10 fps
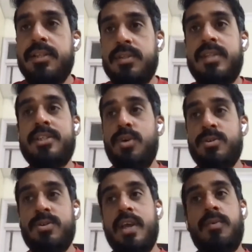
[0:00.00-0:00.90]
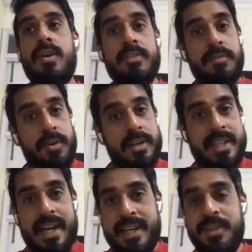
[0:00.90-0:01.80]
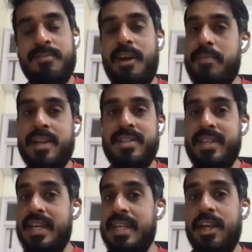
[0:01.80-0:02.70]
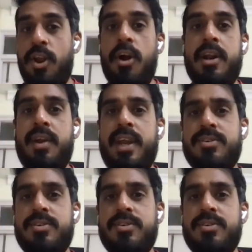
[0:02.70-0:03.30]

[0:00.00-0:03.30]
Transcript: So that's also like one of the word that you might be actually hearing a lot, right?